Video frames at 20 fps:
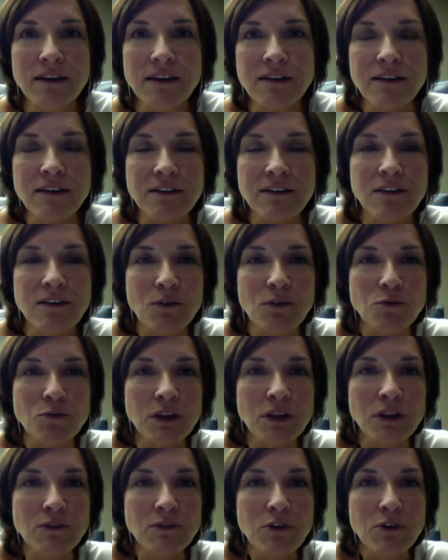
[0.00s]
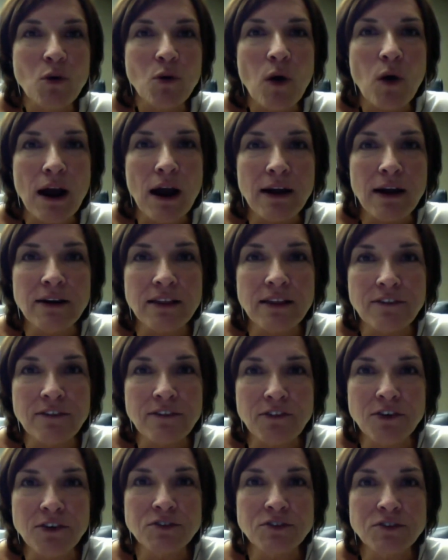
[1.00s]
you know, really required in the
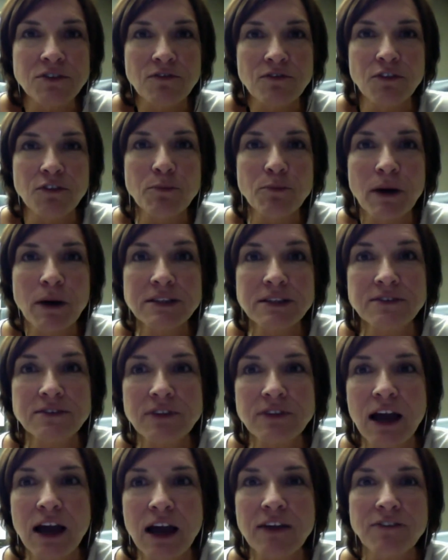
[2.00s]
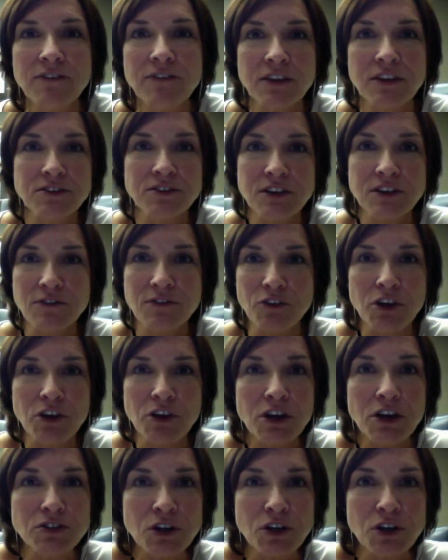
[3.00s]
first few months of life, and they're several
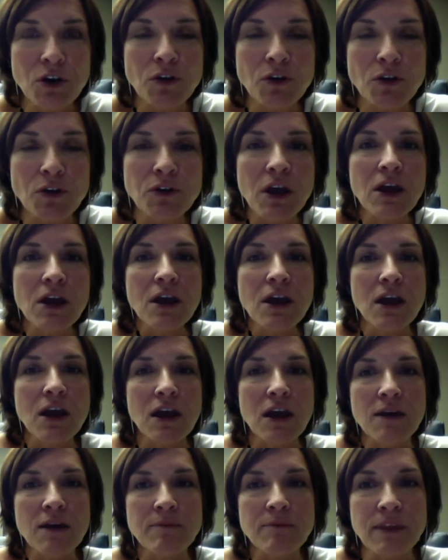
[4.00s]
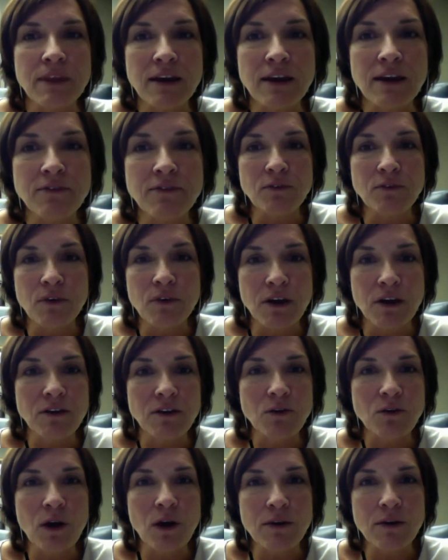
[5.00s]
years old. Um, they have
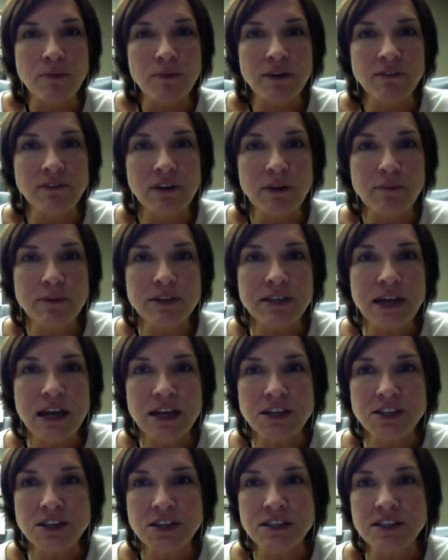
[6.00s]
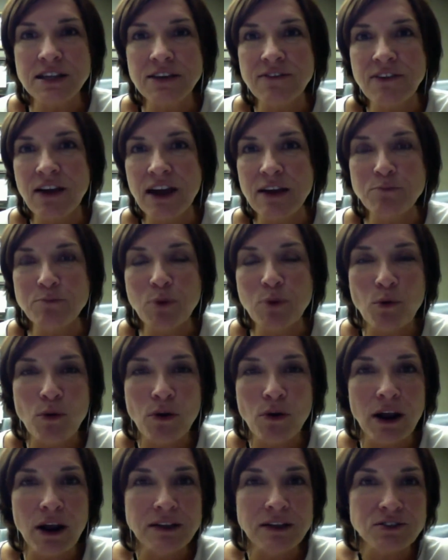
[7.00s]
quite a bit of limitations. They've had poor
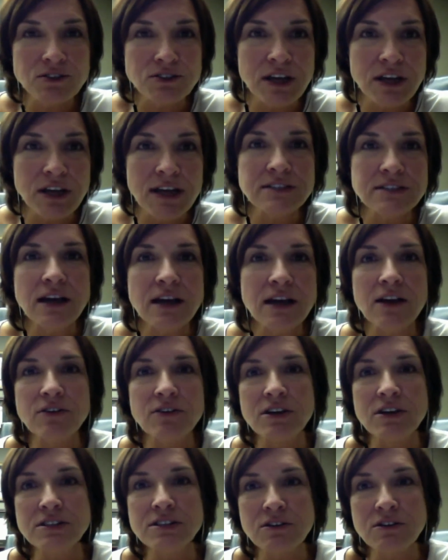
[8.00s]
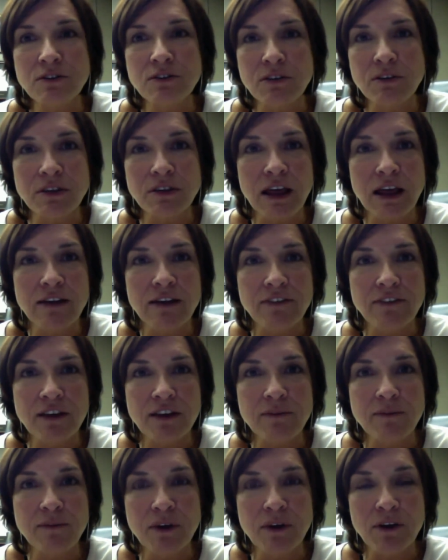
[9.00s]
exercise tolerance, so a lot of them
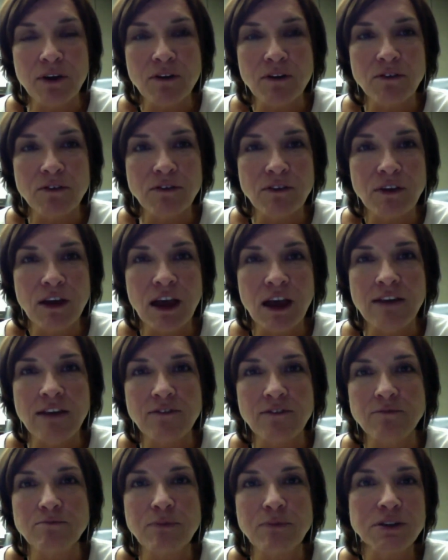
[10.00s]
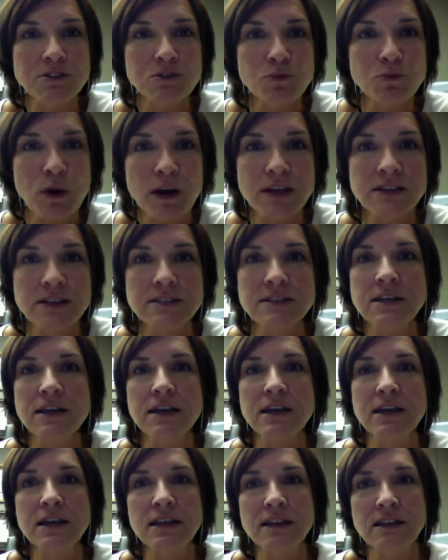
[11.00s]
are have muscle wasting
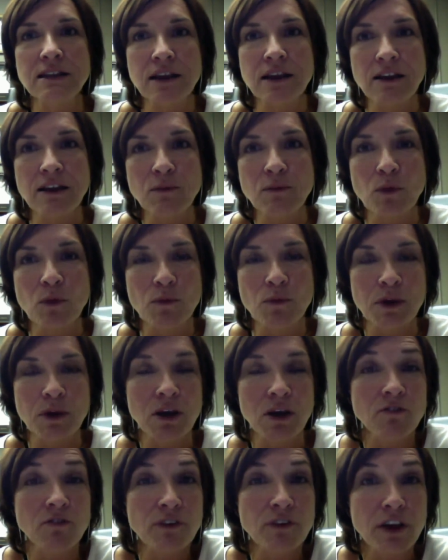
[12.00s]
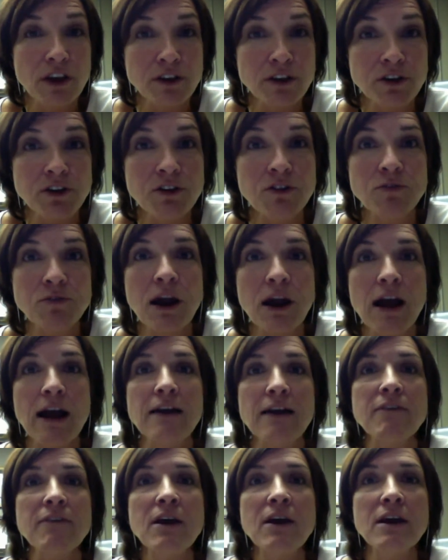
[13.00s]
and what we call failure to thrive.
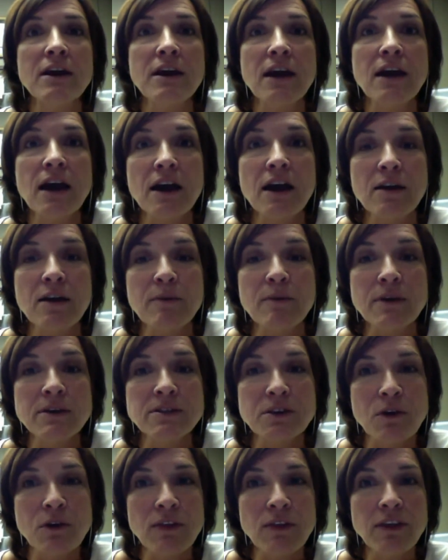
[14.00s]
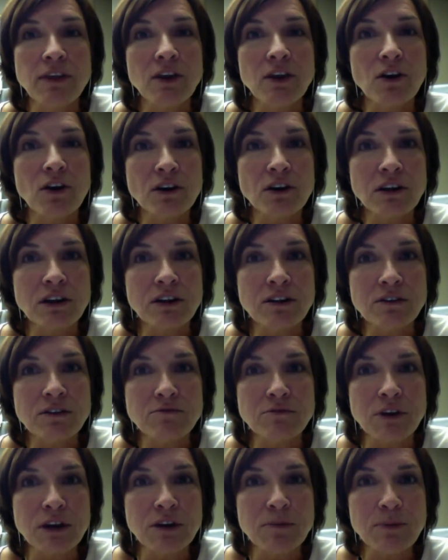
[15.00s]
Um, so I think early
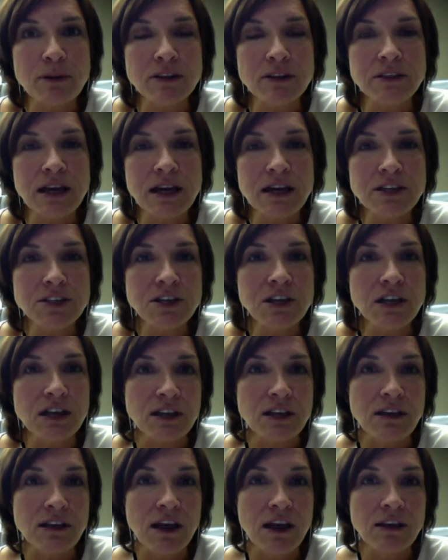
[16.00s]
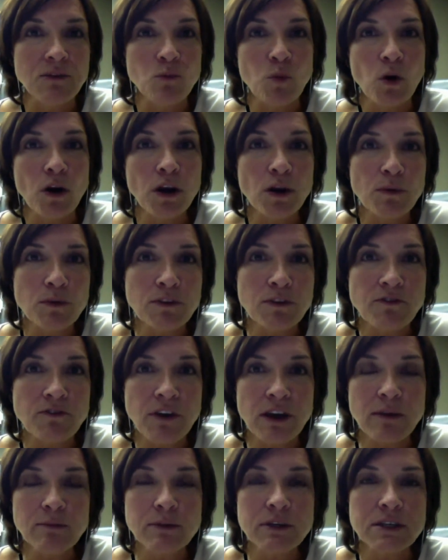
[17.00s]
rehabilitation and, and working with the
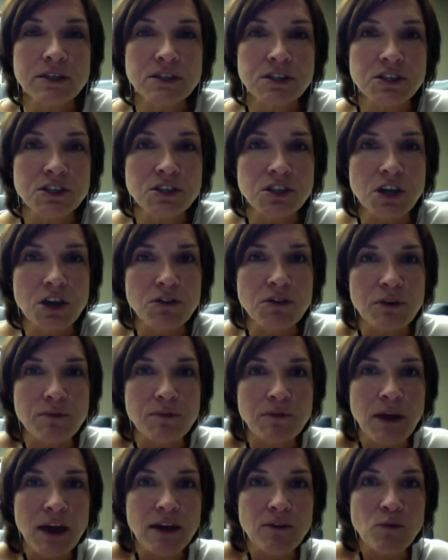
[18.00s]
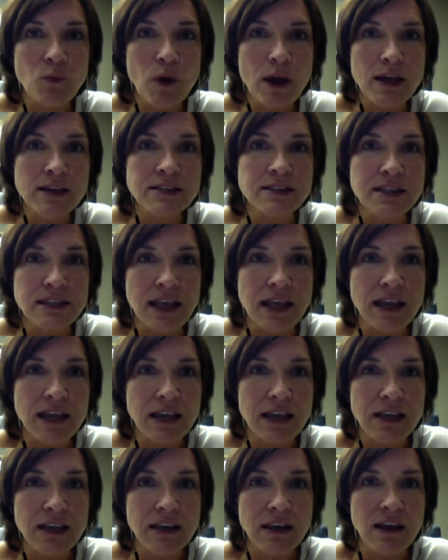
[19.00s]
families to show them kind of ways that they
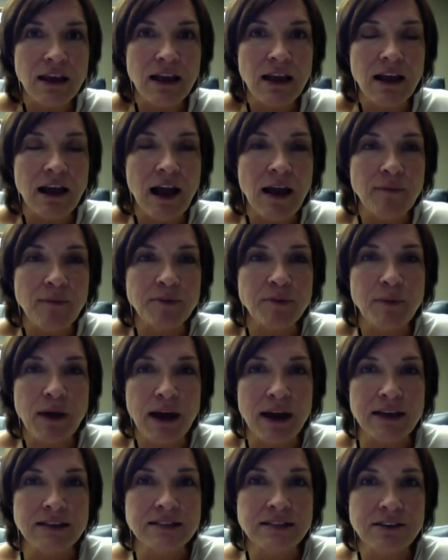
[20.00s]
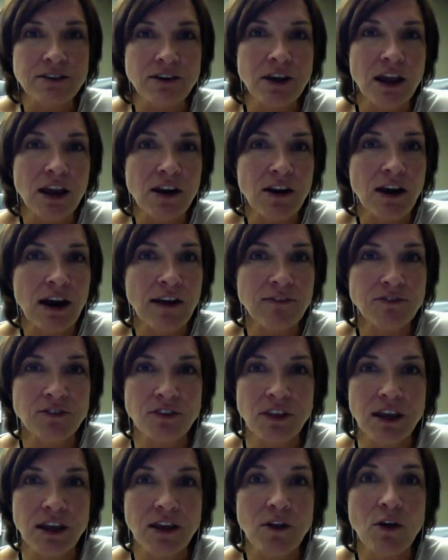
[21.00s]
can optimize their care after they
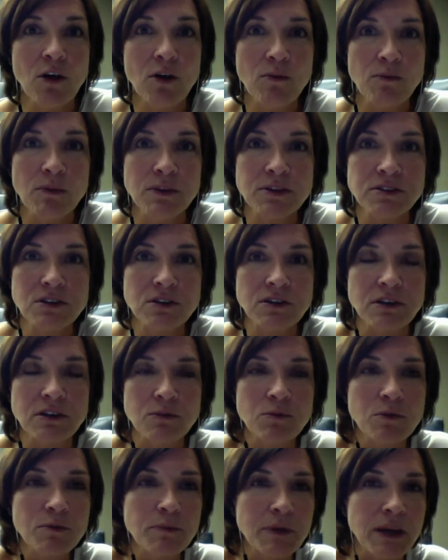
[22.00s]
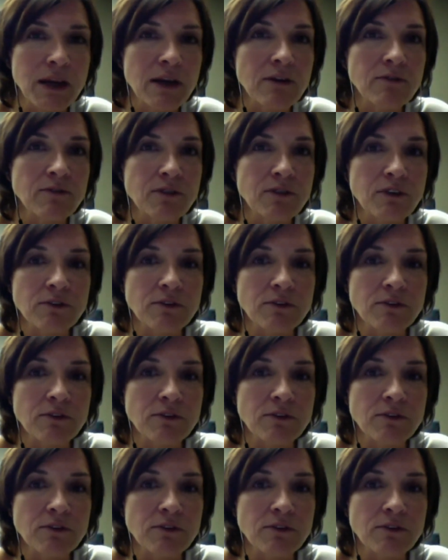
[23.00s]
go home, it certainly would be helpful.